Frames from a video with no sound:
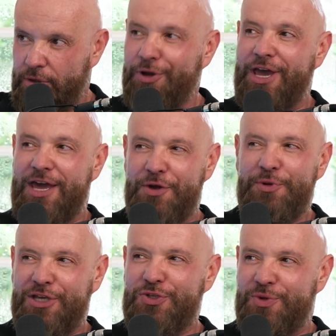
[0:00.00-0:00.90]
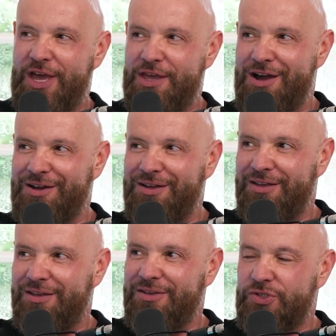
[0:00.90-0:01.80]
Okay, I didn't realize you were that young.
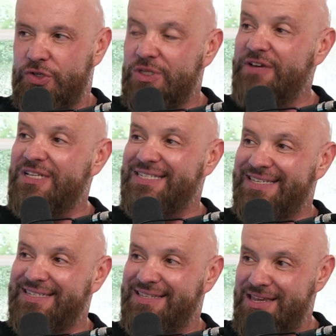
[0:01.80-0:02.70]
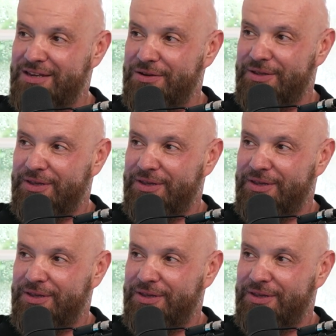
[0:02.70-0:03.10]
So you left at 16.